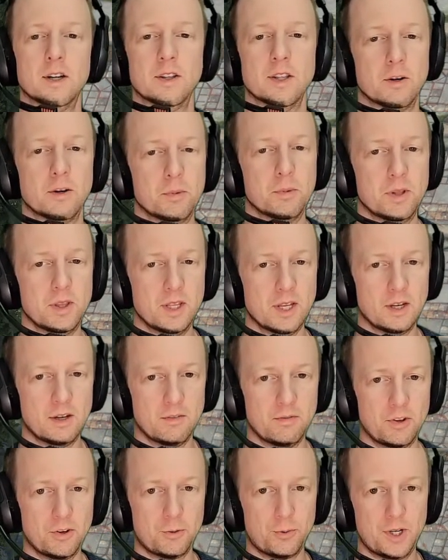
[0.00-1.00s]
that'll be the end
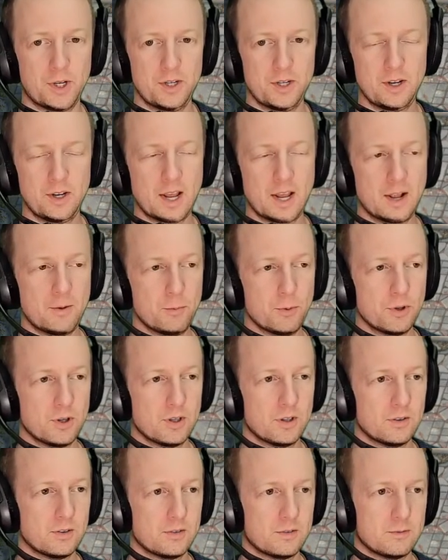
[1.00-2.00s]
of this run, and
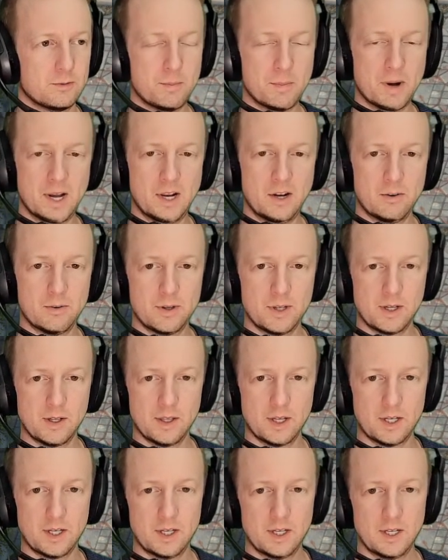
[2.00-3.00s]
we may do
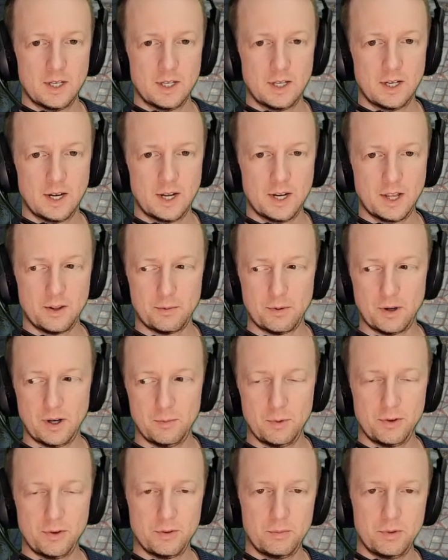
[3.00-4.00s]
another
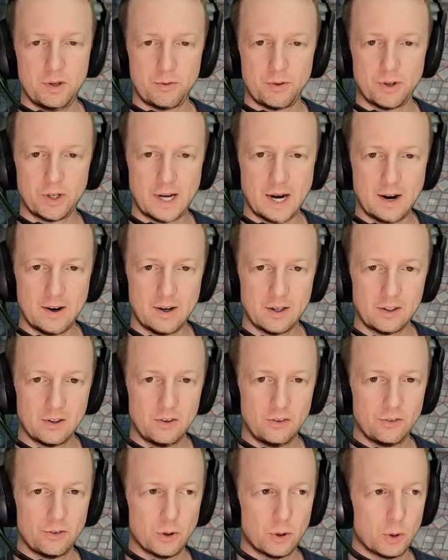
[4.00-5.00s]
run with some different
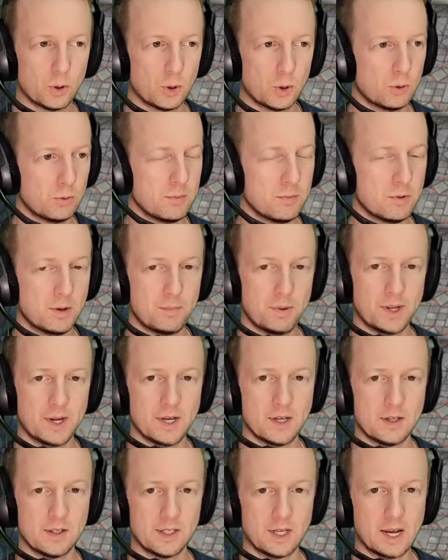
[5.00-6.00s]
characters, or we might
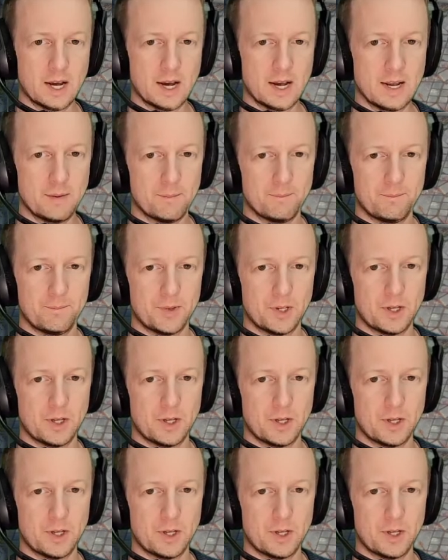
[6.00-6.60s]
play another game.